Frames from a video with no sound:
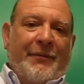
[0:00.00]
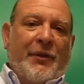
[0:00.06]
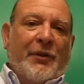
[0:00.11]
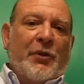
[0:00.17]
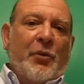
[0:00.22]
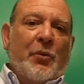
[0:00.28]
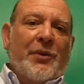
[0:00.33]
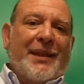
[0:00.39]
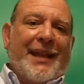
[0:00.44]
for
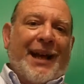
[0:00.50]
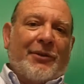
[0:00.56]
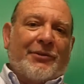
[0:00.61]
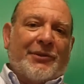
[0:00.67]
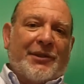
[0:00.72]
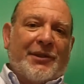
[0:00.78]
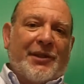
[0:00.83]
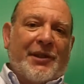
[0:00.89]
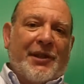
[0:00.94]

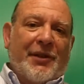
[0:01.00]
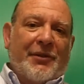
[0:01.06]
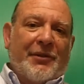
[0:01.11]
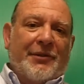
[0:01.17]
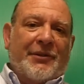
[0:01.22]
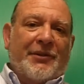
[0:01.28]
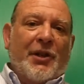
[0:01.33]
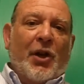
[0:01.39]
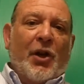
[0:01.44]
2,000
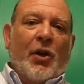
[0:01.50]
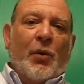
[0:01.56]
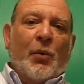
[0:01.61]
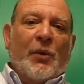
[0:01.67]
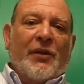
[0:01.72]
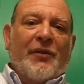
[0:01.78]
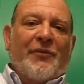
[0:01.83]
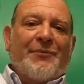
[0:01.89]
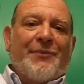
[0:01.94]
years
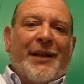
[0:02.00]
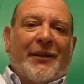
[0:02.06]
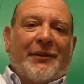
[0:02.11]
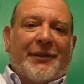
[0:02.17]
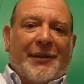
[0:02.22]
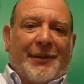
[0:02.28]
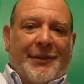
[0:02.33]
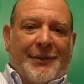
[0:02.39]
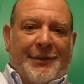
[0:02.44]
would have
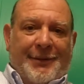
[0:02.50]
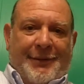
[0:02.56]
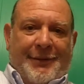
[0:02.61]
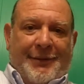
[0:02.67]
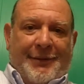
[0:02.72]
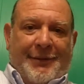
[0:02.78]
melted